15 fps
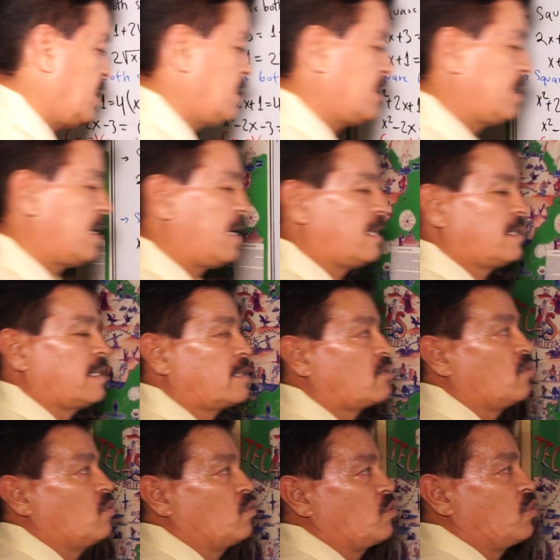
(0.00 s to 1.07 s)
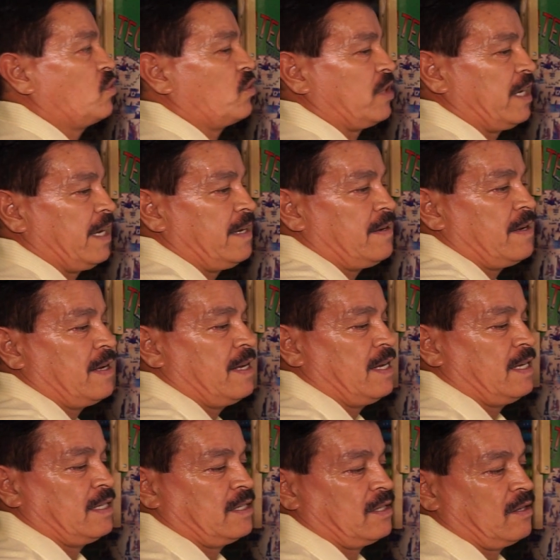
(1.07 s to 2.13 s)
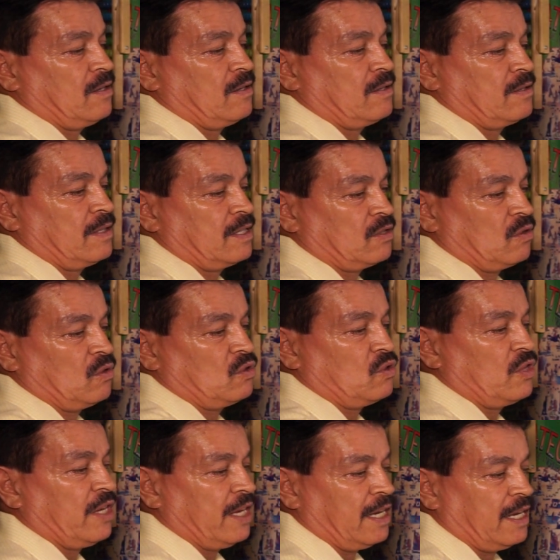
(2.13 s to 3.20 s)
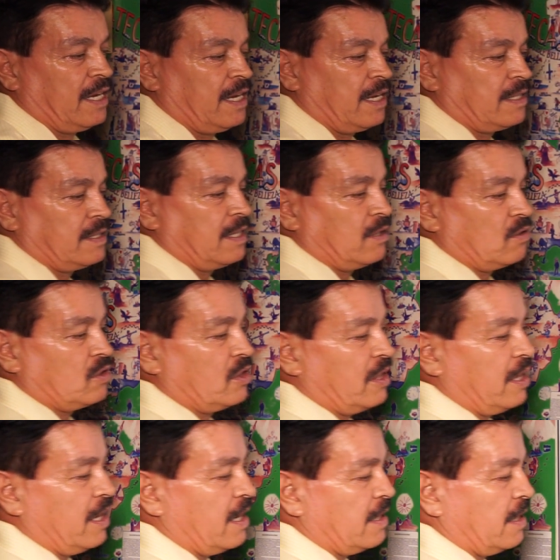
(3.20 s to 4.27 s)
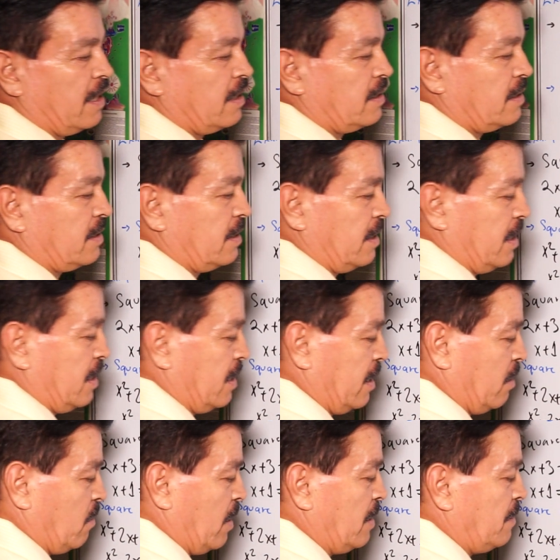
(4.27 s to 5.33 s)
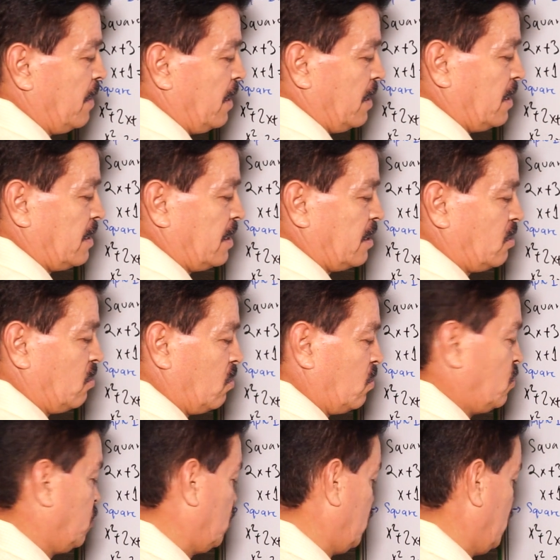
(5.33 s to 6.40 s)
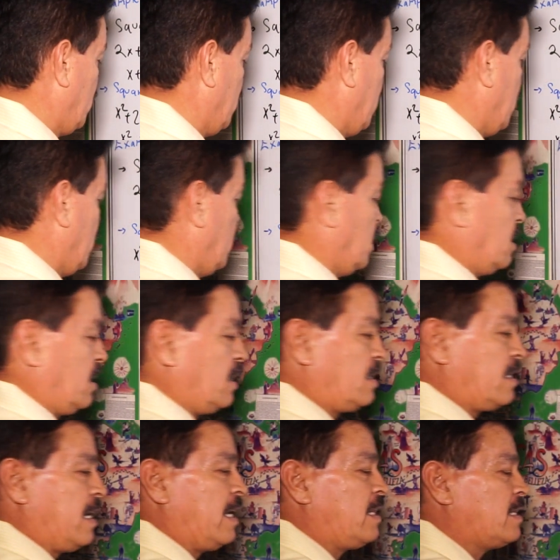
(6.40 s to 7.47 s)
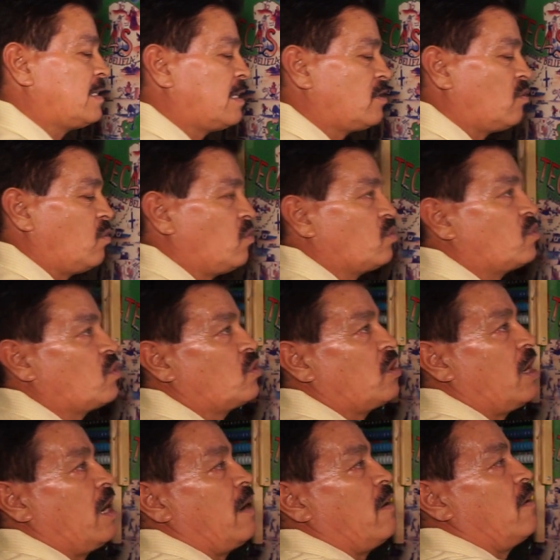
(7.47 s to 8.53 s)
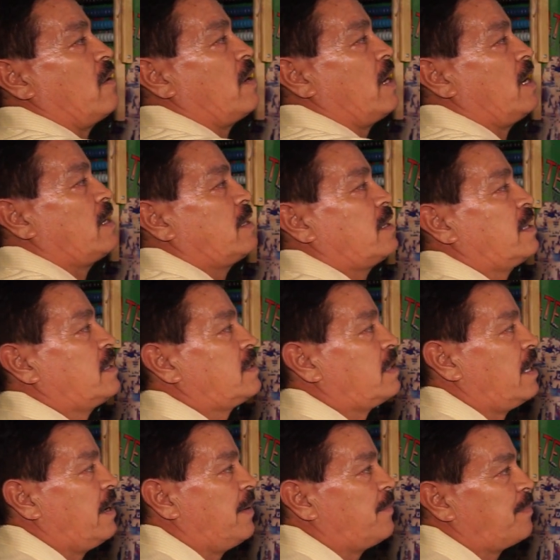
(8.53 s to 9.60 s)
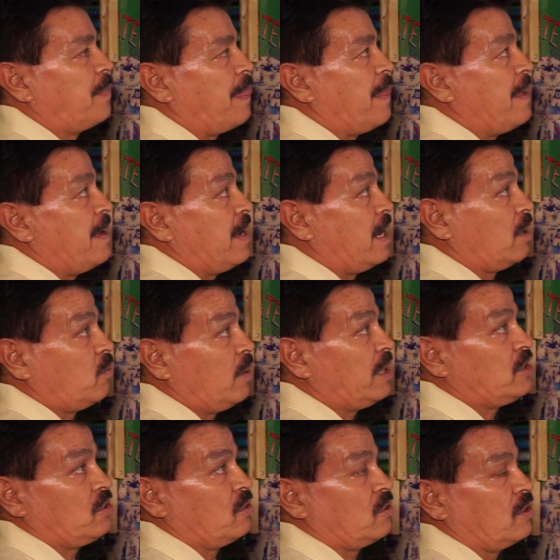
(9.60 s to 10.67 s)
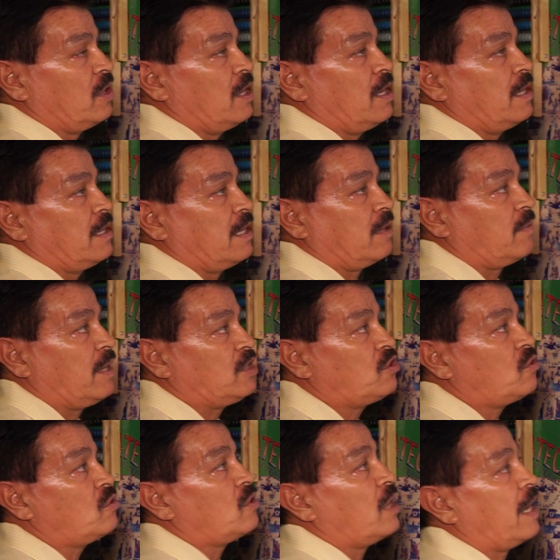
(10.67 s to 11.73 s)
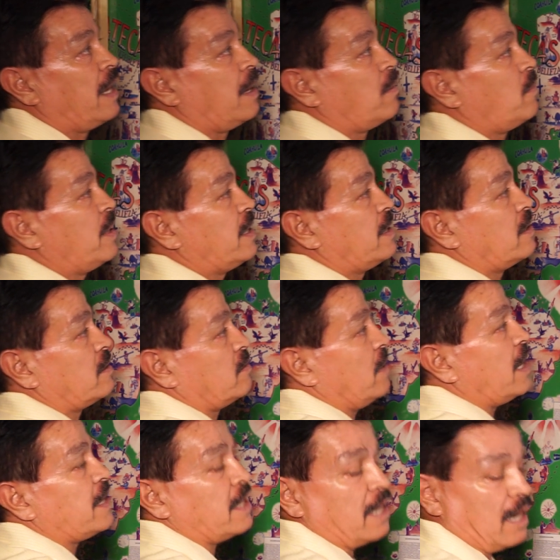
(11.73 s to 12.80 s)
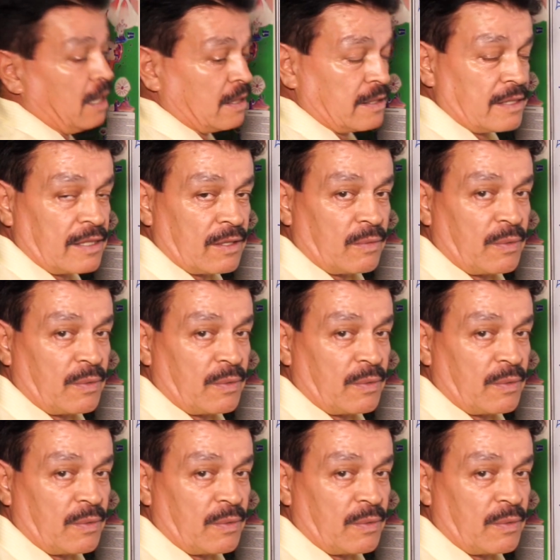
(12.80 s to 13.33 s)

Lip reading: That's the solution, okay? So the solution x equals 3 and x -1 is the solution. This set is the solution or this equation. The equation with radicals.